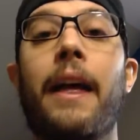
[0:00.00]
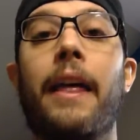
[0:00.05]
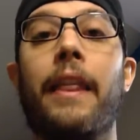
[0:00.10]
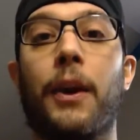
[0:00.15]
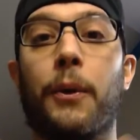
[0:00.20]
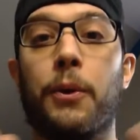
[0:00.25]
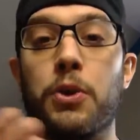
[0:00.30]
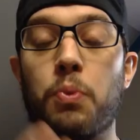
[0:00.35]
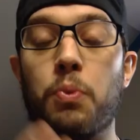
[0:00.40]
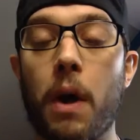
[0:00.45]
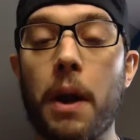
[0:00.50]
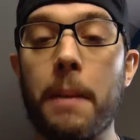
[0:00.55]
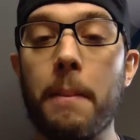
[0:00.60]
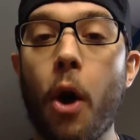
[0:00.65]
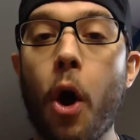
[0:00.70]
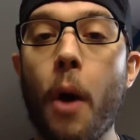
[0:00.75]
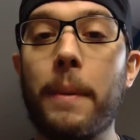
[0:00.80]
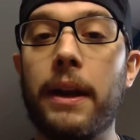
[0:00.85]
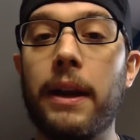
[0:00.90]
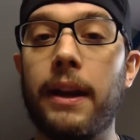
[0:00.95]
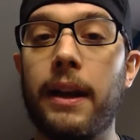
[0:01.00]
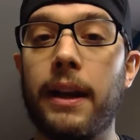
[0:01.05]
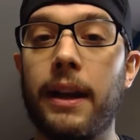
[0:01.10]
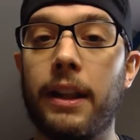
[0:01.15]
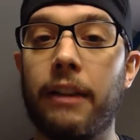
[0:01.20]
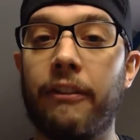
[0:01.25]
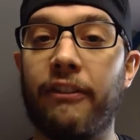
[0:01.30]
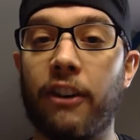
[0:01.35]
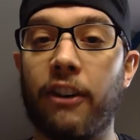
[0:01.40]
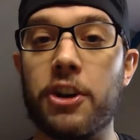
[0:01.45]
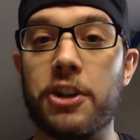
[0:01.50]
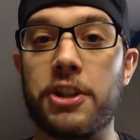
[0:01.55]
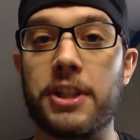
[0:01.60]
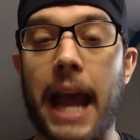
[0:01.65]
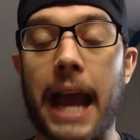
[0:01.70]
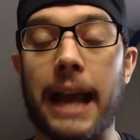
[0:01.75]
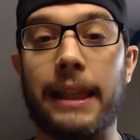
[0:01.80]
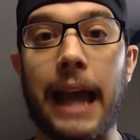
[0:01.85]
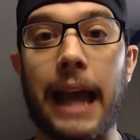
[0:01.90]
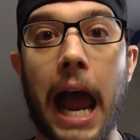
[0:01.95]
There was one moment in the first
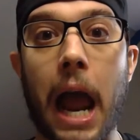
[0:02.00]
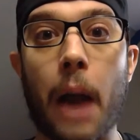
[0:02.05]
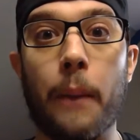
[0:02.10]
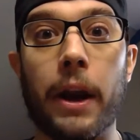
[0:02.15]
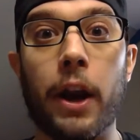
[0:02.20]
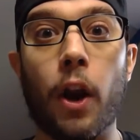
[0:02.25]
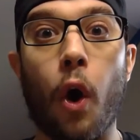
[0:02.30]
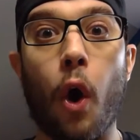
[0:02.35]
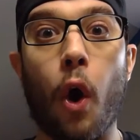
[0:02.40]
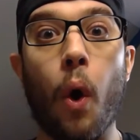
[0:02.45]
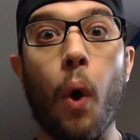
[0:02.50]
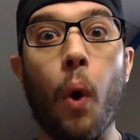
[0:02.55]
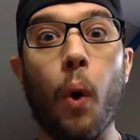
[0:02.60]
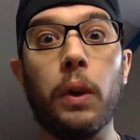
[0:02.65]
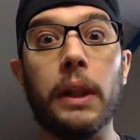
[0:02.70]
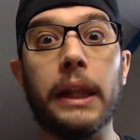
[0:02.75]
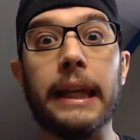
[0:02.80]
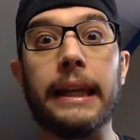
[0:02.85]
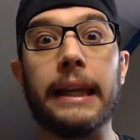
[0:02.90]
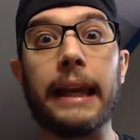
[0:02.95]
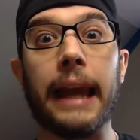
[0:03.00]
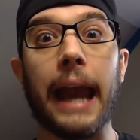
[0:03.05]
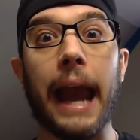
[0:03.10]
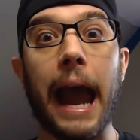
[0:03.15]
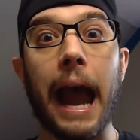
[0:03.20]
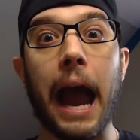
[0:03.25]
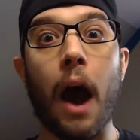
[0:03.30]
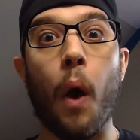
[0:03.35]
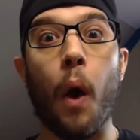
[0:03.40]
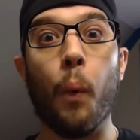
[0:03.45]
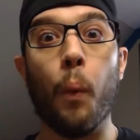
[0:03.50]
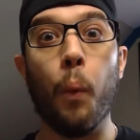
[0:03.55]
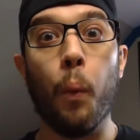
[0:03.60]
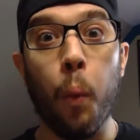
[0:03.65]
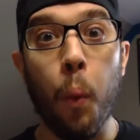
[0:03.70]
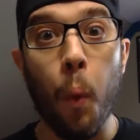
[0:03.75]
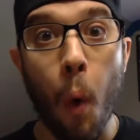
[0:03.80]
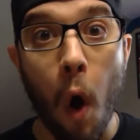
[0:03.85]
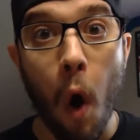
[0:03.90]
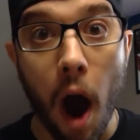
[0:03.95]
act that I went, holy cow,
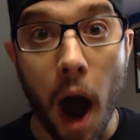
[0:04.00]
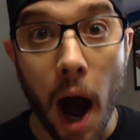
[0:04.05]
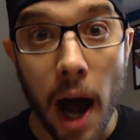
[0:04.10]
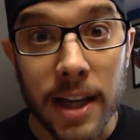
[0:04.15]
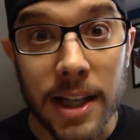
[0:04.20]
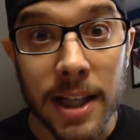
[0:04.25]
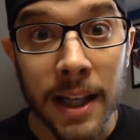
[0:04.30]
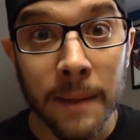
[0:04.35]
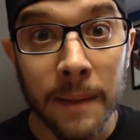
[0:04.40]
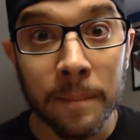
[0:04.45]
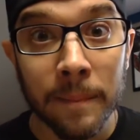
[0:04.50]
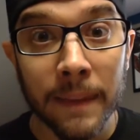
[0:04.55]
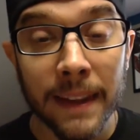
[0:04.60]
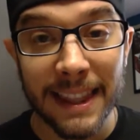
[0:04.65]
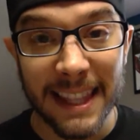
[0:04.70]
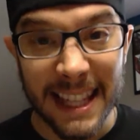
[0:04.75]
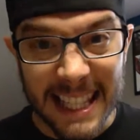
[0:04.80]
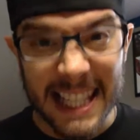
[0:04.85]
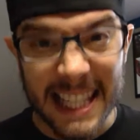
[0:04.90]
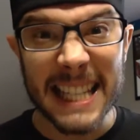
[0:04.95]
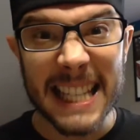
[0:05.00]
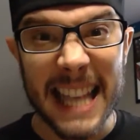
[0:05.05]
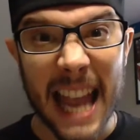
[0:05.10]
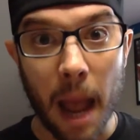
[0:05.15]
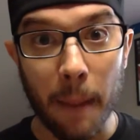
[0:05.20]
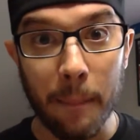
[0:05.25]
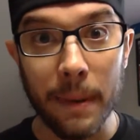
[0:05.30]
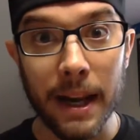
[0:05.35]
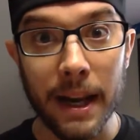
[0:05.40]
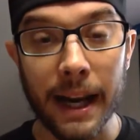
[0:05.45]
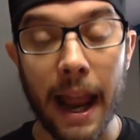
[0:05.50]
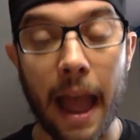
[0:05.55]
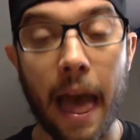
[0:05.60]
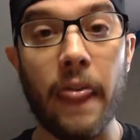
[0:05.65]
what? This is happening?